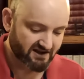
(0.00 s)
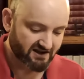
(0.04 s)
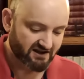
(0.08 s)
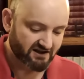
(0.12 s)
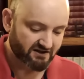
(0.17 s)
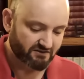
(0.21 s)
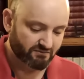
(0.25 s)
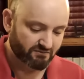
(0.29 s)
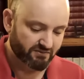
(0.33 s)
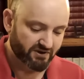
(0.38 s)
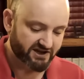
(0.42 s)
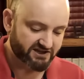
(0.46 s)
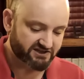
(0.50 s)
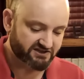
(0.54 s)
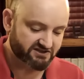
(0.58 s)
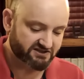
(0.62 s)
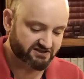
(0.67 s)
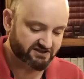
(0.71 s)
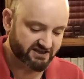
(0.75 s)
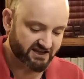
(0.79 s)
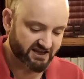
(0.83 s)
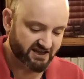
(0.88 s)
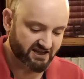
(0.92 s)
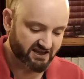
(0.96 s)
but
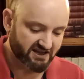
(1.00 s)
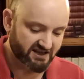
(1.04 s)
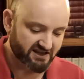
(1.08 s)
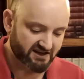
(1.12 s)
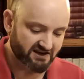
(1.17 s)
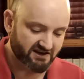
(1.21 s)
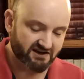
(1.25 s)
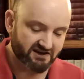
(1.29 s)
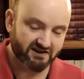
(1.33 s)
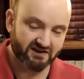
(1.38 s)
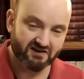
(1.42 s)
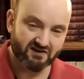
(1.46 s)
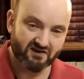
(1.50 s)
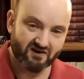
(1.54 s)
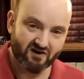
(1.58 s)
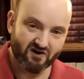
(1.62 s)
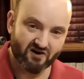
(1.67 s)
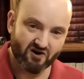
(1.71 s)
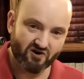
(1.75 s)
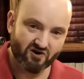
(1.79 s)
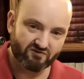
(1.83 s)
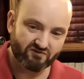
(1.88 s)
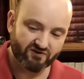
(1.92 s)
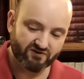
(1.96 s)
sin
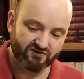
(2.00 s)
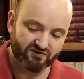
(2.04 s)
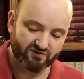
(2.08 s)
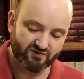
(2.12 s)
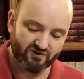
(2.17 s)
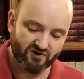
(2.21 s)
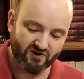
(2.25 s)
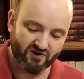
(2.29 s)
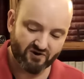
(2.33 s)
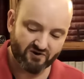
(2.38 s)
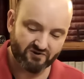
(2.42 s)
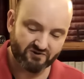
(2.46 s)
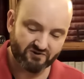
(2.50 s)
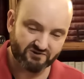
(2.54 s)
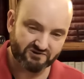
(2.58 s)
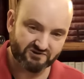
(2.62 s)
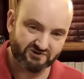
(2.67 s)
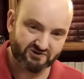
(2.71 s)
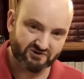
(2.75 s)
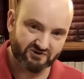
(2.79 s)
overthrows